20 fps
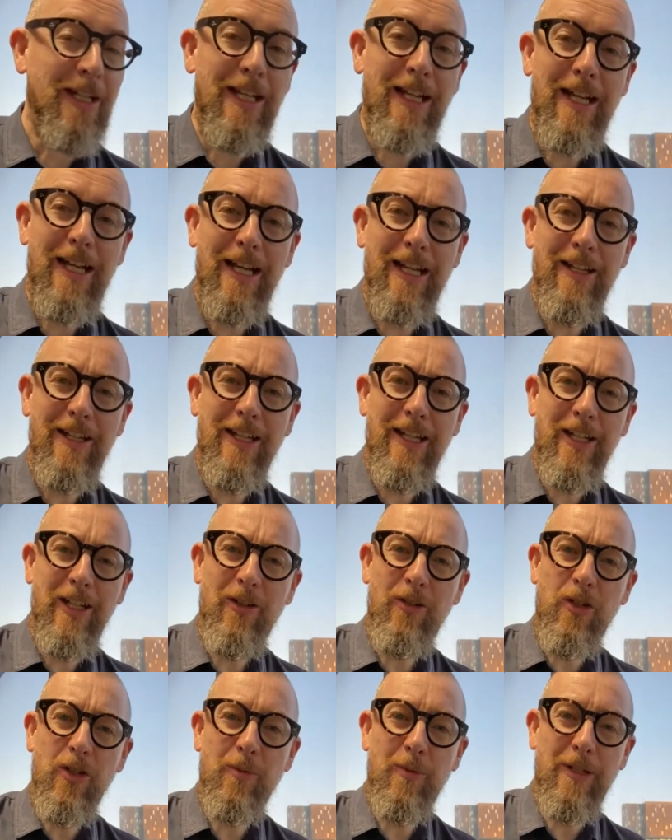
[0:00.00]
And the
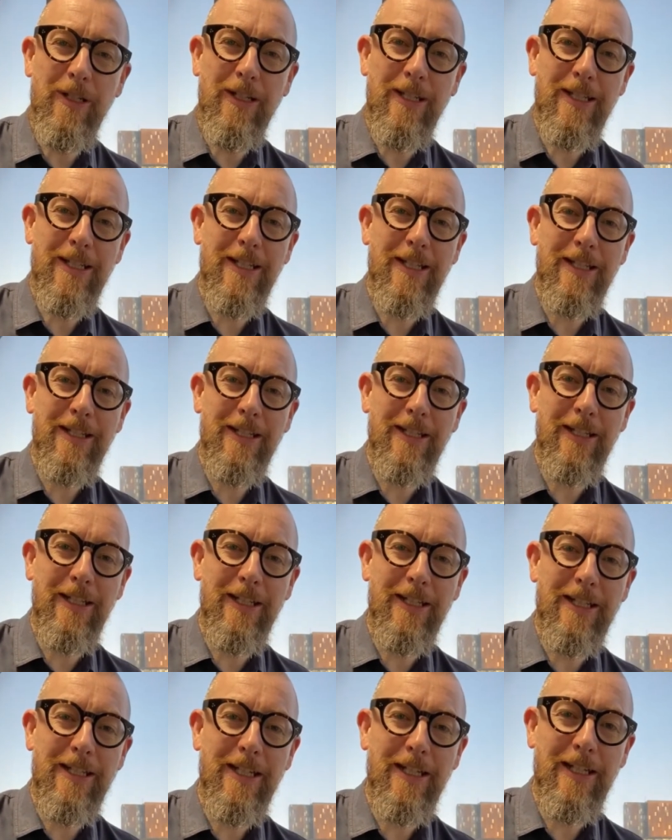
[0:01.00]
encouragement
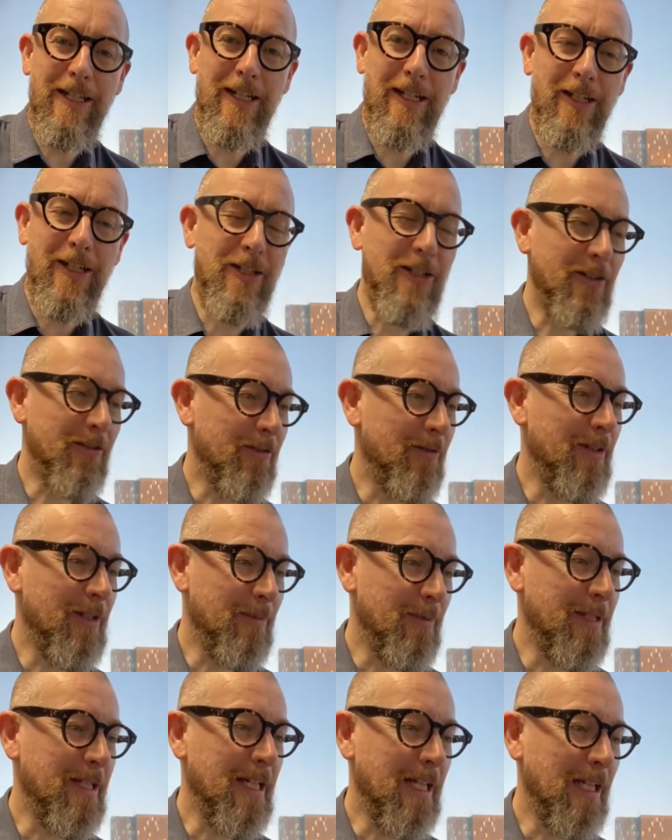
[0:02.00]
that I took from this
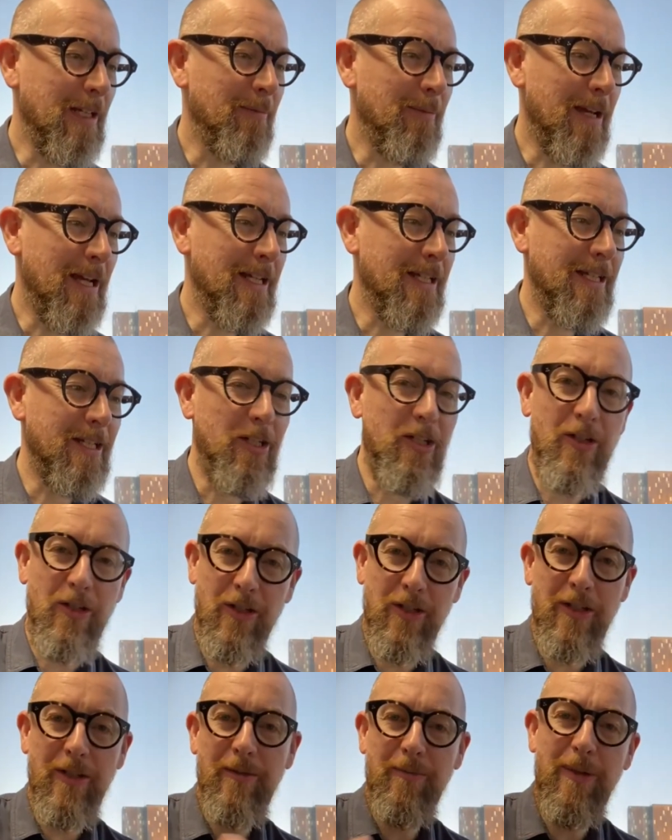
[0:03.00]
particular passage,
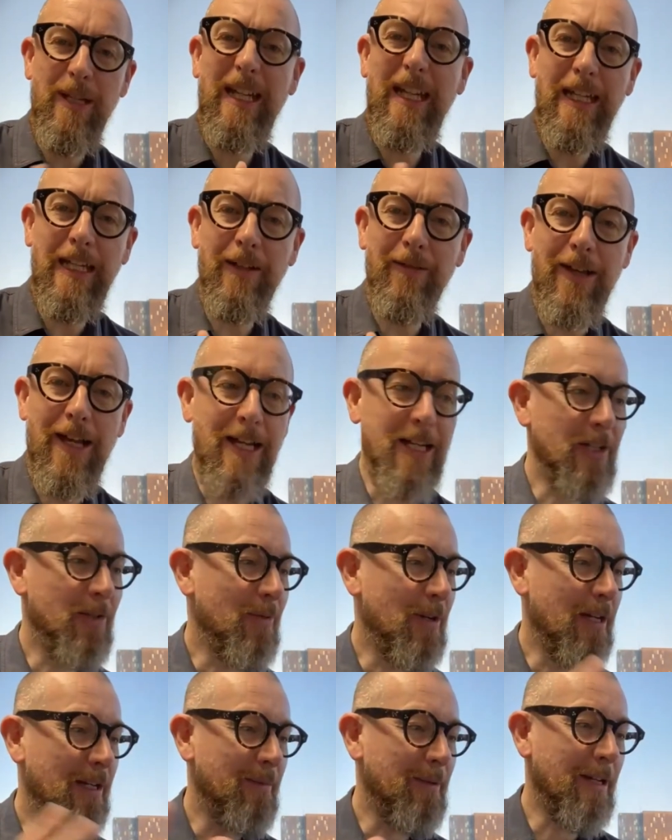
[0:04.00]
it's at the beginning of Acts,
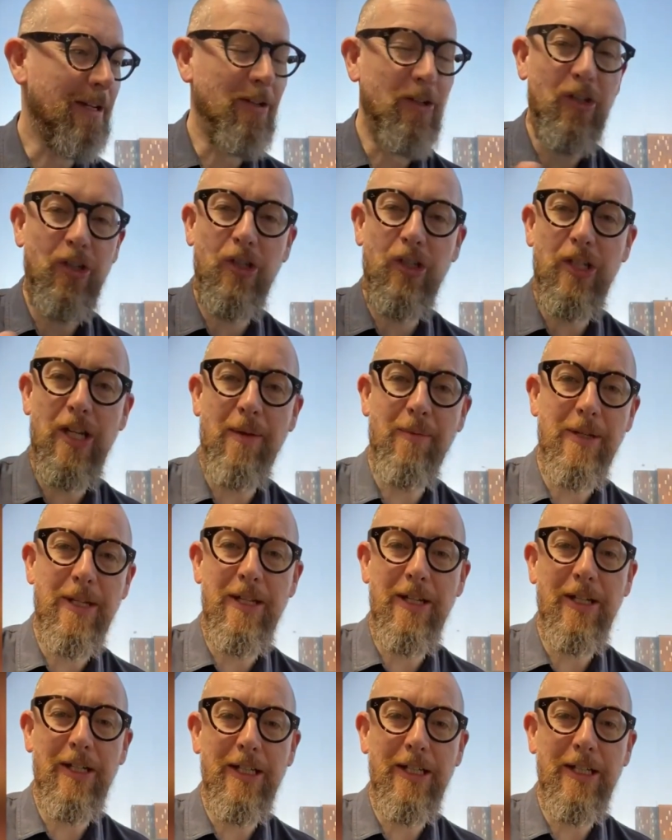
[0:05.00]
around about chapter 9.